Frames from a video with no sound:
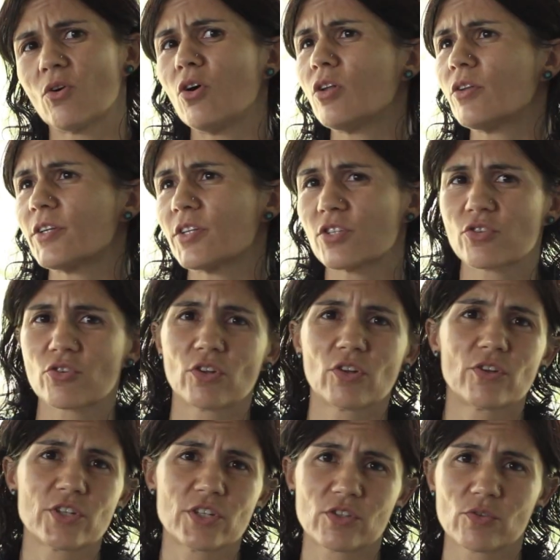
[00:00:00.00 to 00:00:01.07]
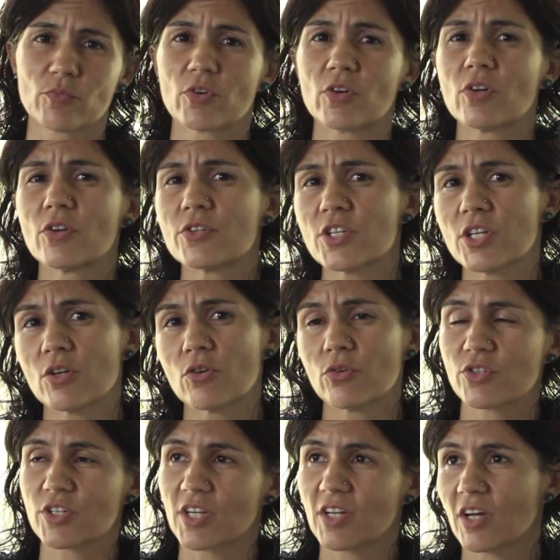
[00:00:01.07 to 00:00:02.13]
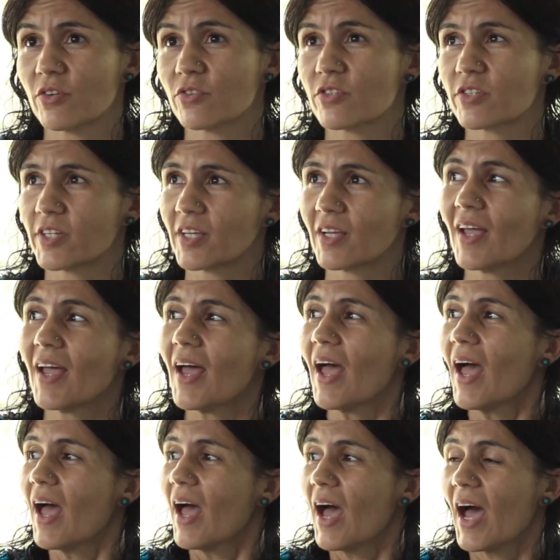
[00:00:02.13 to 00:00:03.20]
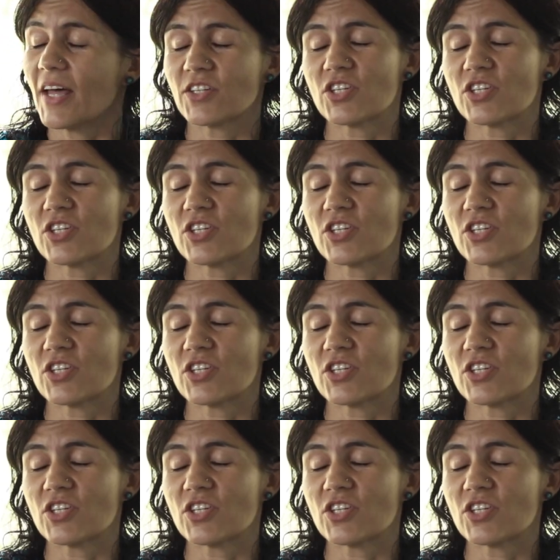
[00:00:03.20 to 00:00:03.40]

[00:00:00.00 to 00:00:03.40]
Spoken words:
all the astrologies, numerology, coaching, counseling, and